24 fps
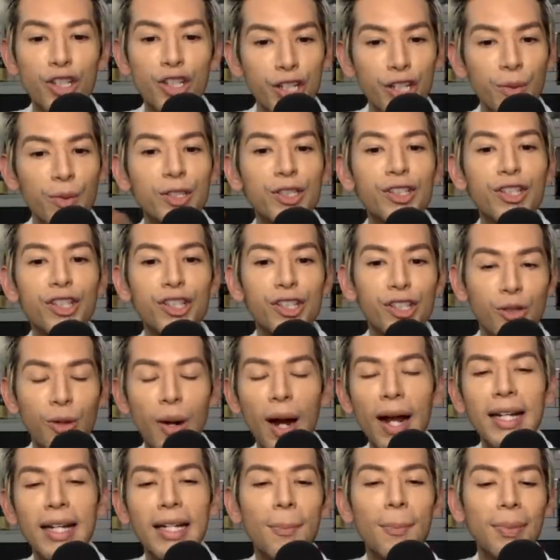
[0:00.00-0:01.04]
She was just
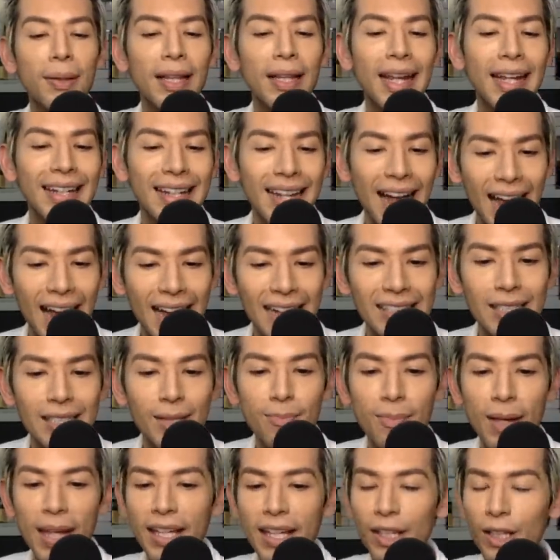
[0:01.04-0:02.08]
trying to play nice and
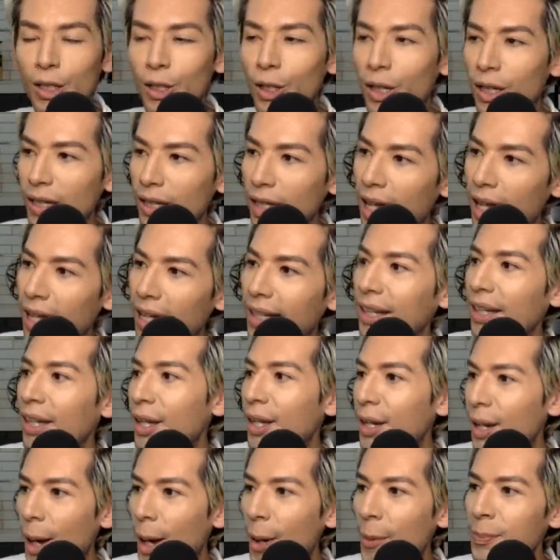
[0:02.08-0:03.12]
make it look like,
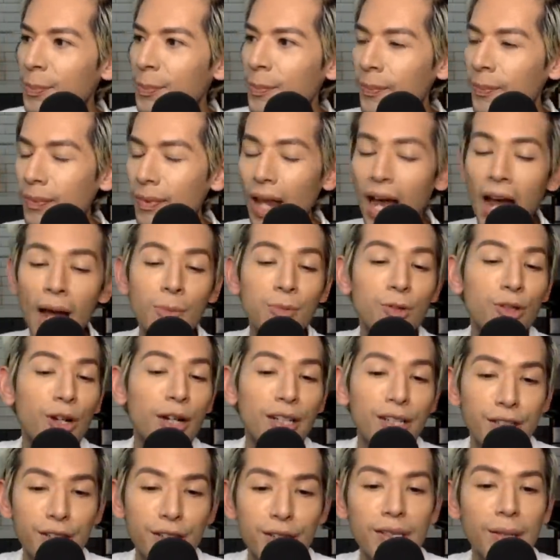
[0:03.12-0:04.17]
you know, I'm trying
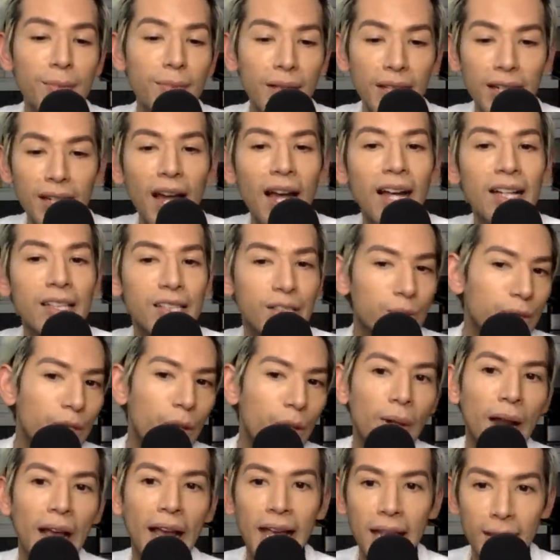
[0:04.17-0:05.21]
to do something nice, so
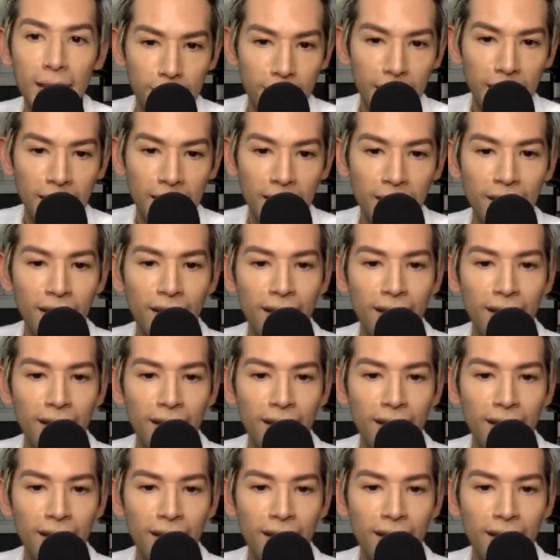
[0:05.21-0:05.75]
don't hate me.